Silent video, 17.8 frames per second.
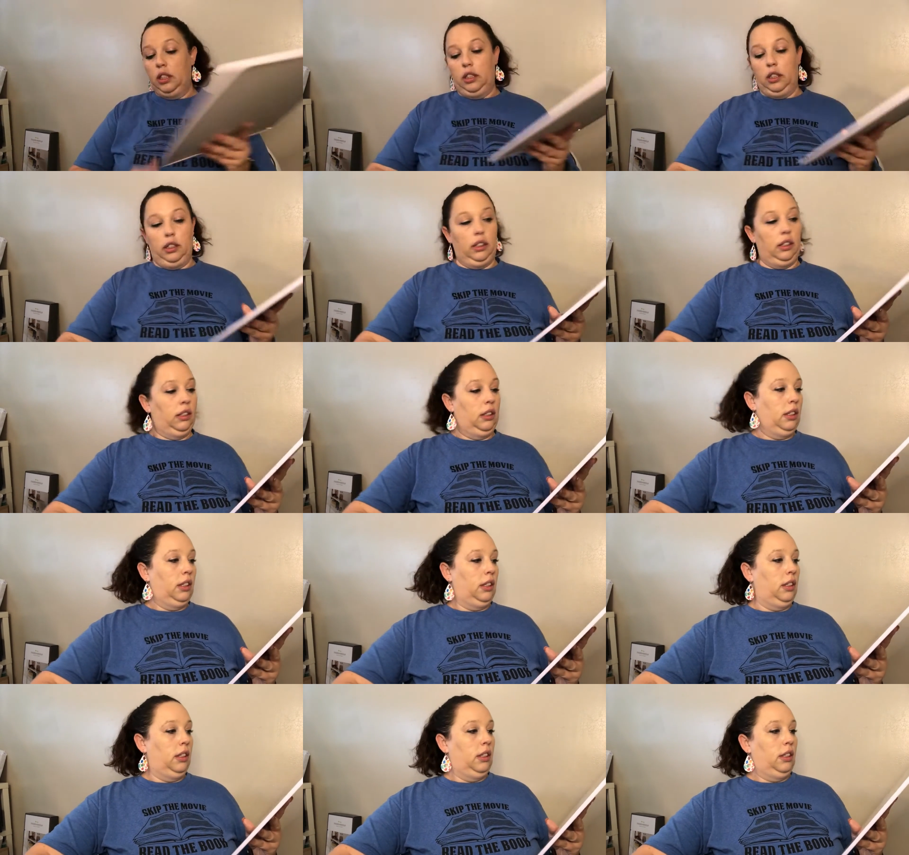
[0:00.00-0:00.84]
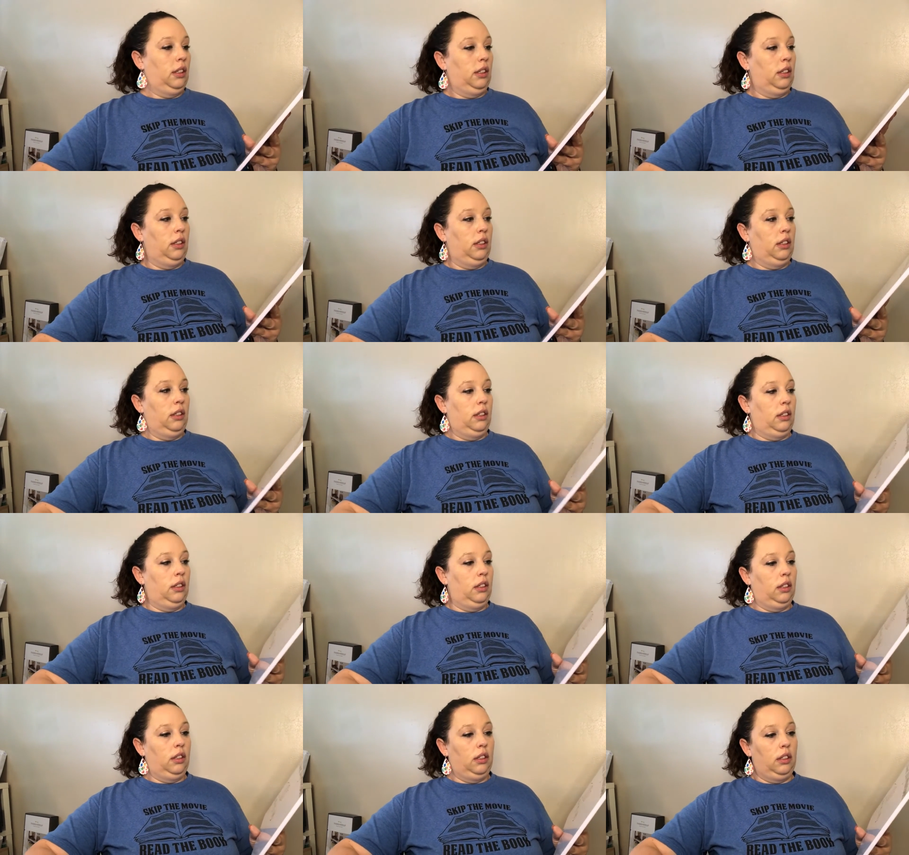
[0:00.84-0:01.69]

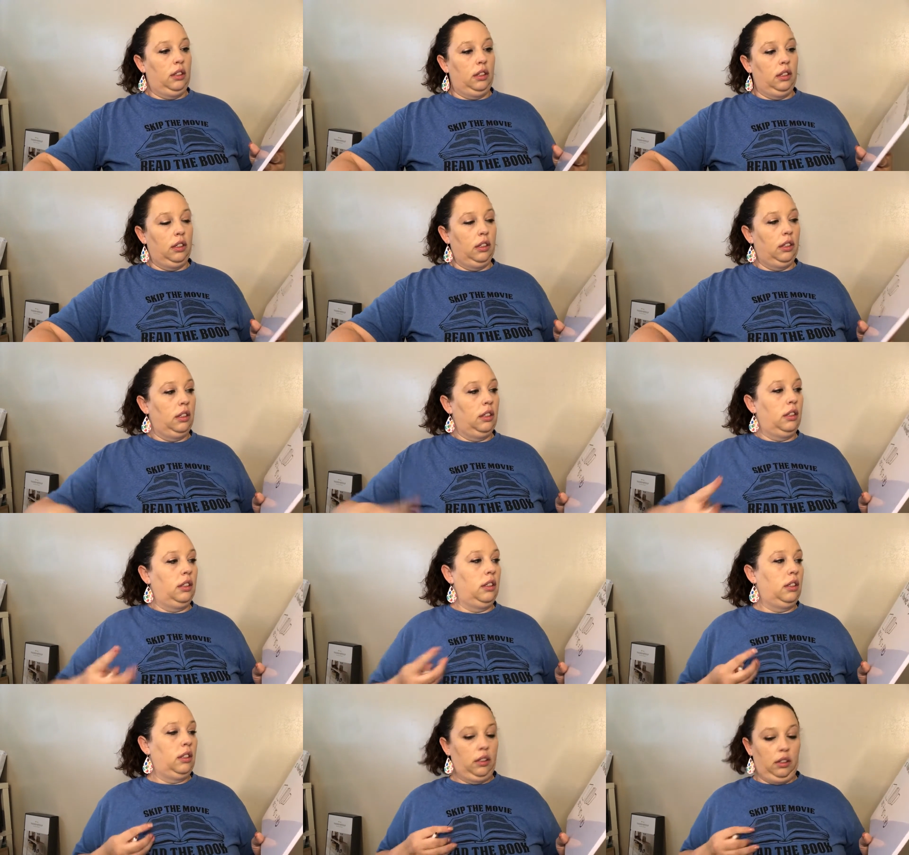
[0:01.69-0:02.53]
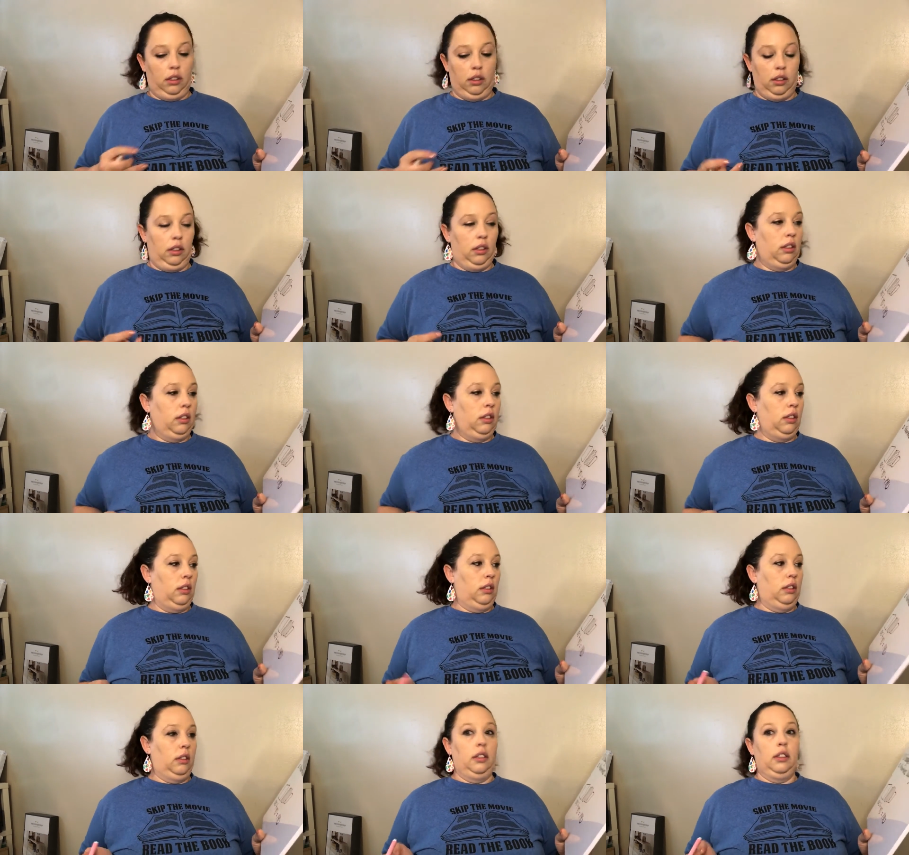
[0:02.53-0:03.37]

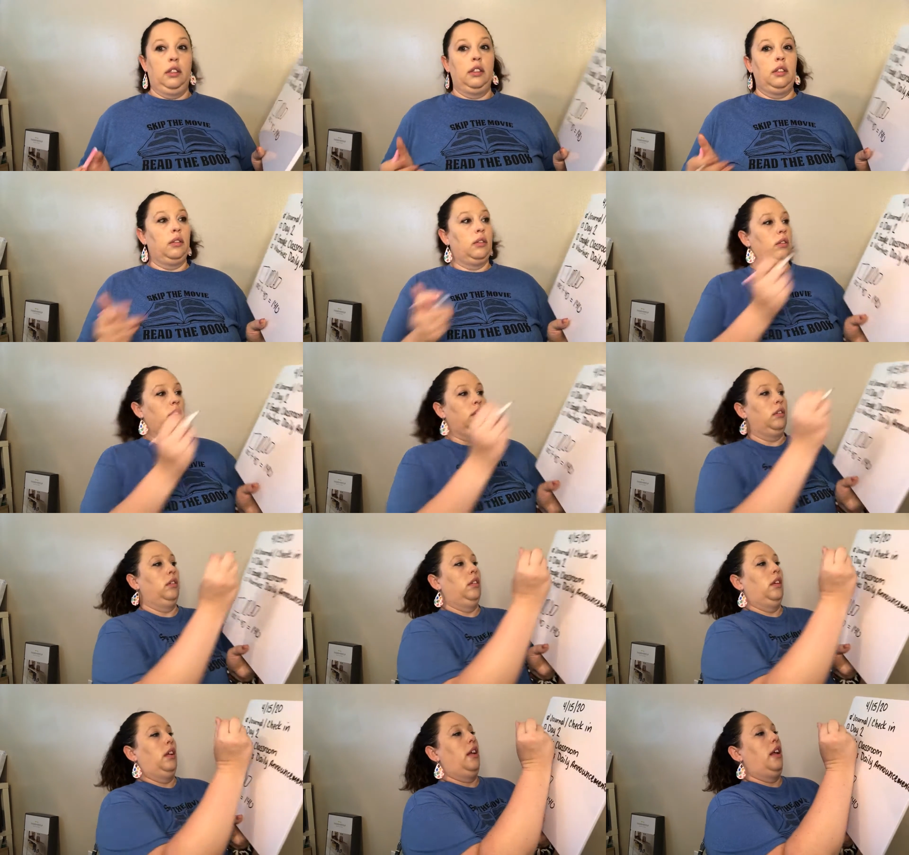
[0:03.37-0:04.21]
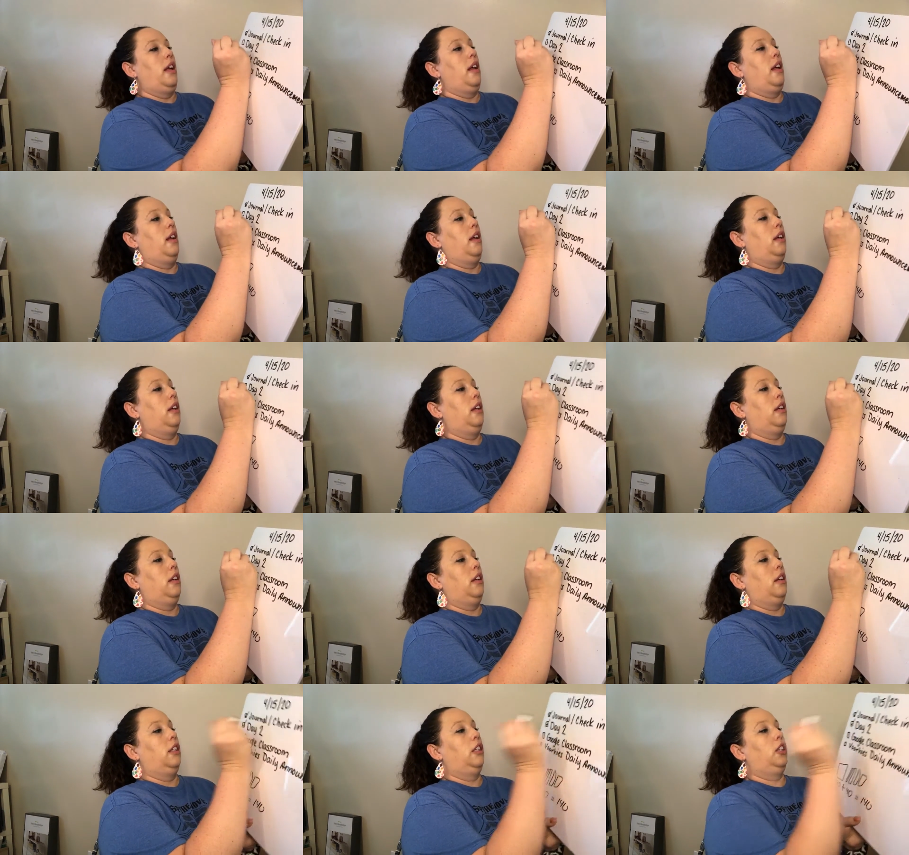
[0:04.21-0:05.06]

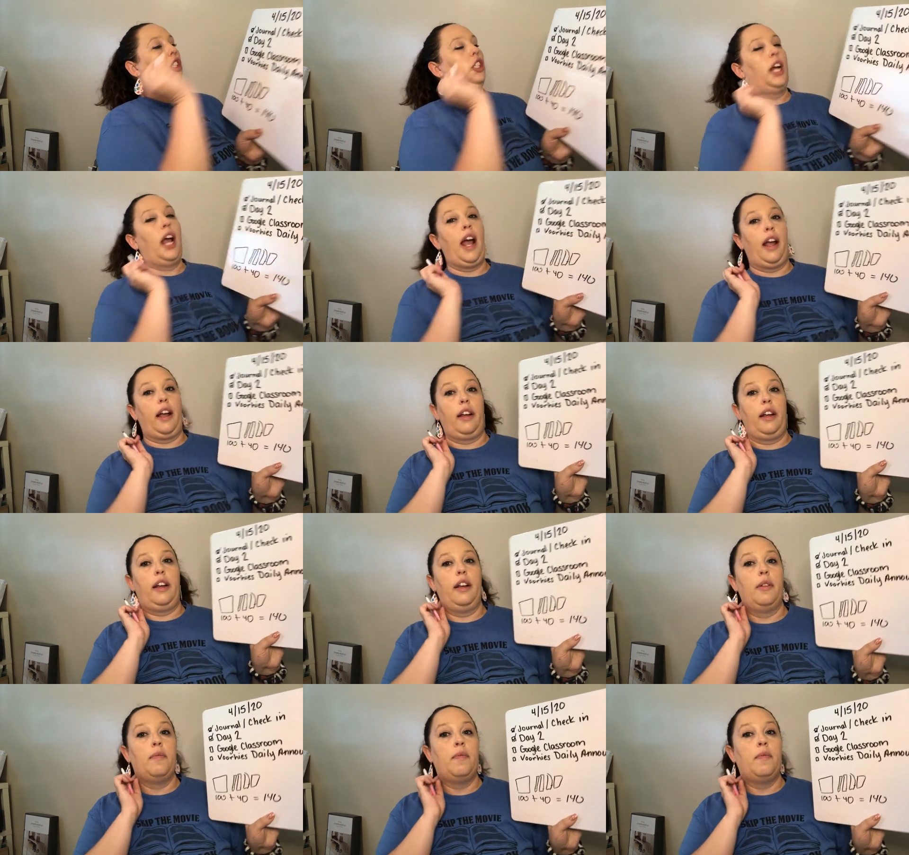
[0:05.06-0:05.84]
No one is speaking in this clip.